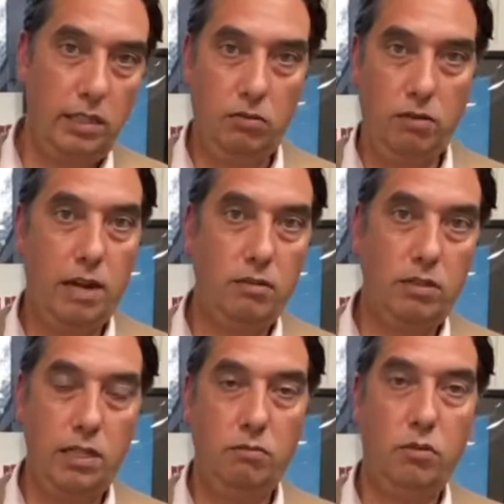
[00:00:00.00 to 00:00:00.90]
in your
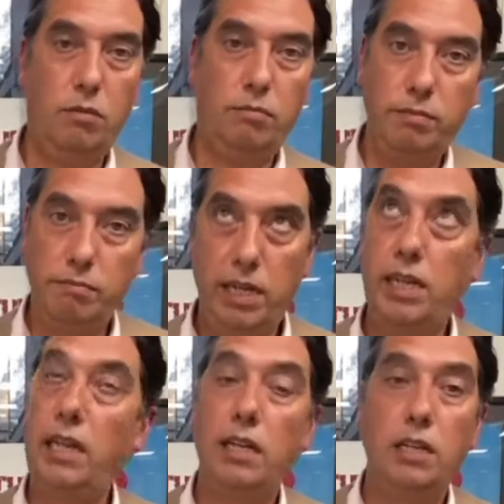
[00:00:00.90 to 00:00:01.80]
house, in the room,
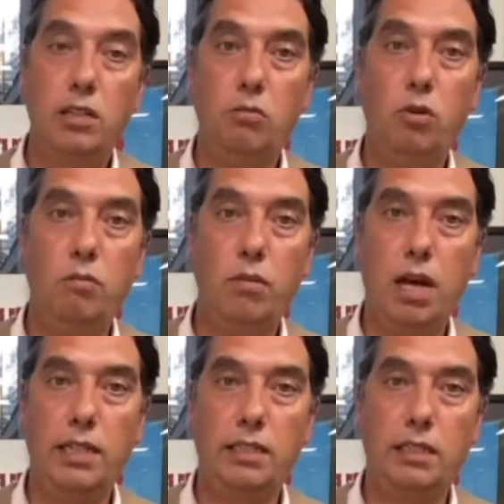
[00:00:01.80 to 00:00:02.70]
meaning the room
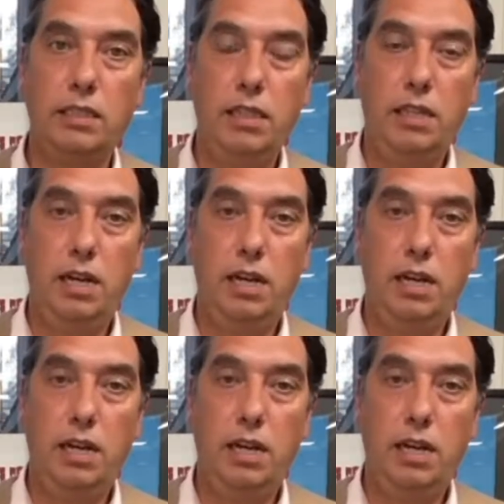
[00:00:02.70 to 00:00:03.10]
lights,